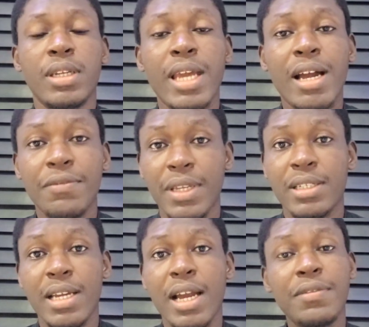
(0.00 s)
They have
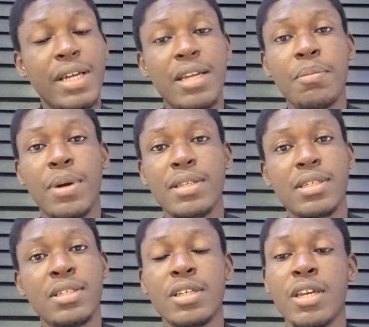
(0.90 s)
their
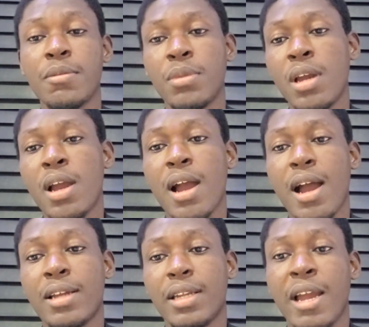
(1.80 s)
impact in the game,
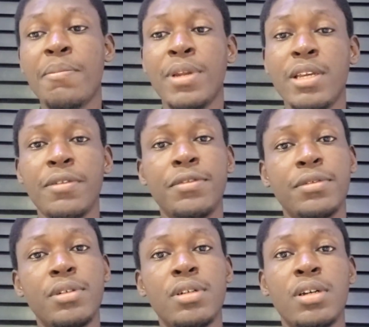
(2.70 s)
and I
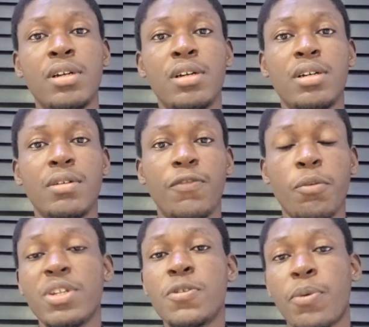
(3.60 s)
believe
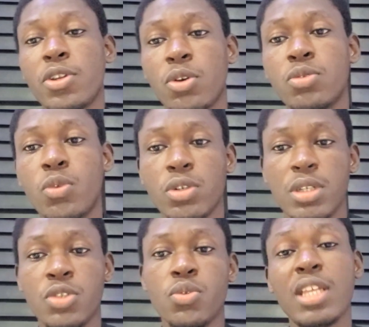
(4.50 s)
from this point
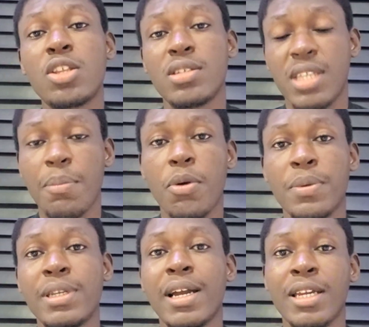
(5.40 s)
onward, it will step
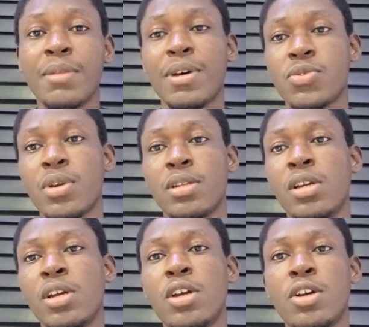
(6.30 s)
up in their game as well,
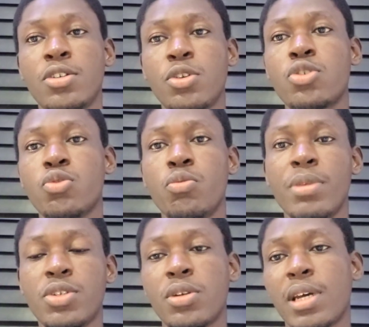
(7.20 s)
just to
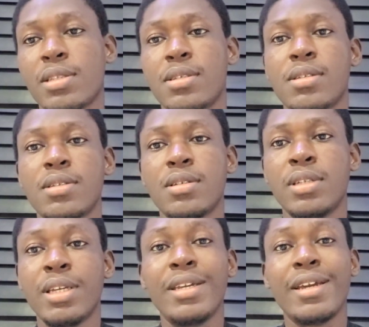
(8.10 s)
make sure that
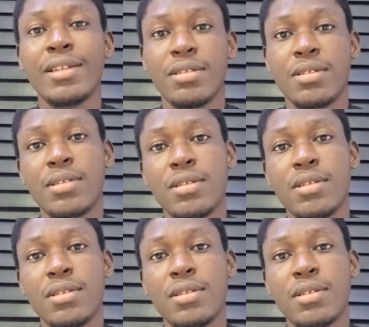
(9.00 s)
they get